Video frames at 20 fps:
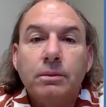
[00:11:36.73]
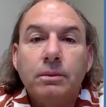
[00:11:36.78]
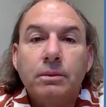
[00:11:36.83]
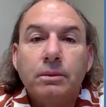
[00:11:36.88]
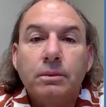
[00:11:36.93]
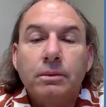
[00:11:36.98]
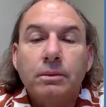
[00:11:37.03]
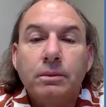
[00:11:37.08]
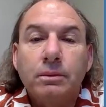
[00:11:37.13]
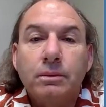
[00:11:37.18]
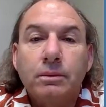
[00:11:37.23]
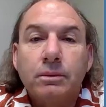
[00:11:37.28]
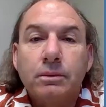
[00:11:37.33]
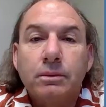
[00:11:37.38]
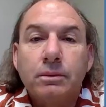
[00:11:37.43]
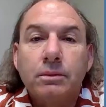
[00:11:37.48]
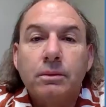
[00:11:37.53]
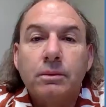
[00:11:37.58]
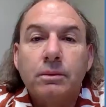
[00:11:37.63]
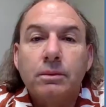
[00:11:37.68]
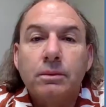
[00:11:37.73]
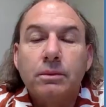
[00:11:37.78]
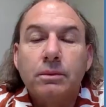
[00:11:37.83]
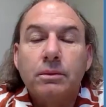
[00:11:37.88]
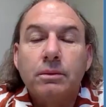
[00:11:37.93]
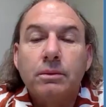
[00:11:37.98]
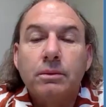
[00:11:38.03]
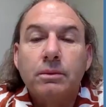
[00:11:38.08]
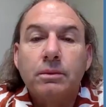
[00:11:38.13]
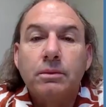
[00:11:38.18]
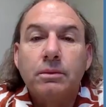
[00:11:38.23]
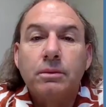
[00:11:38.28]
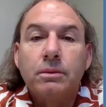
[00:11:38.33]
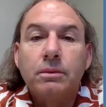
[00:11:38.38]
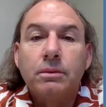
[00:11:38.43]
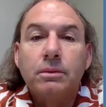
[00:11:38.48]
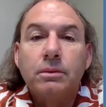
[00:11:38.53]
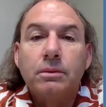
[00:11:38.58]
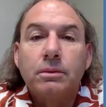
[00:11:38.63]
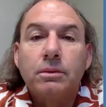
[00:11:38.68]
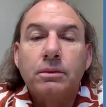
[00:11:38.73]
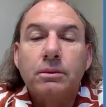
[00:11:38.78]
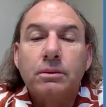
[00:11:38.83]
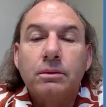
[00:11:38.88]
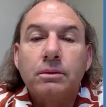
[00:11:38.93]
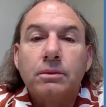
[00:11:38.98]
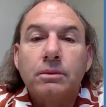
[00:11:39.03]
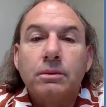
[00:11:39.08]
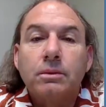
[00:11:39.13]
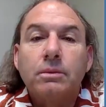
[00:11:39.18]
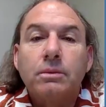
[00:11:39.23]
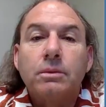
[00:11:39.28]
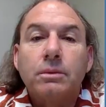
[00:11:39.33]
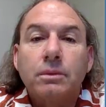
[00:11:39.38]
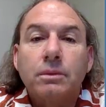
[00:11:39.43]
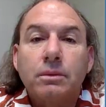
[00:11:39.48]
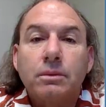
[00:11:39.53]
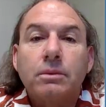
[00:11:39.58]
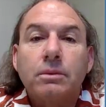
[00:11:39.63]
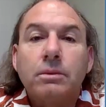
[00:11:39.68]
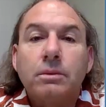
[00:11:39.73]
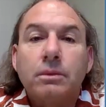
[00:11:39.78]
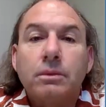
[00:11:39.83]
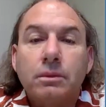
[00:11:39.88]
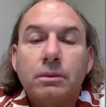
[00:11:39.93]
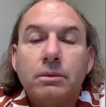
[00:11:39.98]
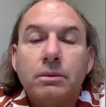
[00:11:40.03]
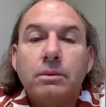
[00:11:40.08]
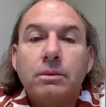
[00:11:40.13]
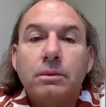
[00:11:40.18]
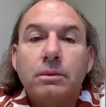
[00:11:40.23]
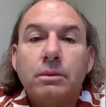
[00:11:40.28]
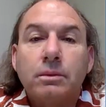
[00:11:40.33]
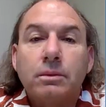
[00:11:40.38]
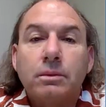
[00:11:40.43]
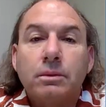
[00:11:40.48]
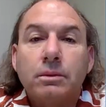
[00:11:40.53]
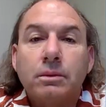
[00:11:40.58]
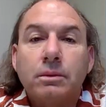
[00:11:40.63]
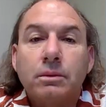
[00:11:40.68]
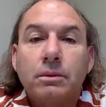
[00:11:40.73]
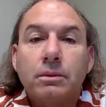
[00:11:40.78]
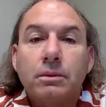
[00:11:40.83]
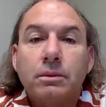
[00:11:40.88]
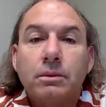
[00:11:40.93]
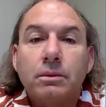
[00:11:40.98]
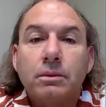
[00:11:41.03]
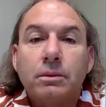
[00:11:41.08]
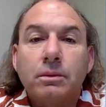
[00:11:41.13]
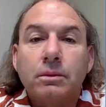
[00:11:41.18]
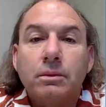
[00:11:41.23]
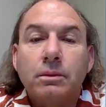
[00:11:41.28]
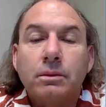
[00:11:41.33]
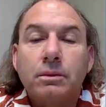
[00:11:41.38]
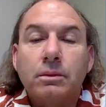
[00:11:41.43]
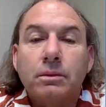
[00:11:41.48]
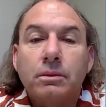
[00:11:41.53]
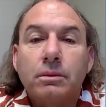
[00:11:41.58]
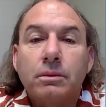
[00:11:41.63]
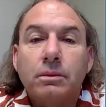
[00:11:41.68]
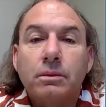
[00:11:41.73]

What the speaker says: (silent)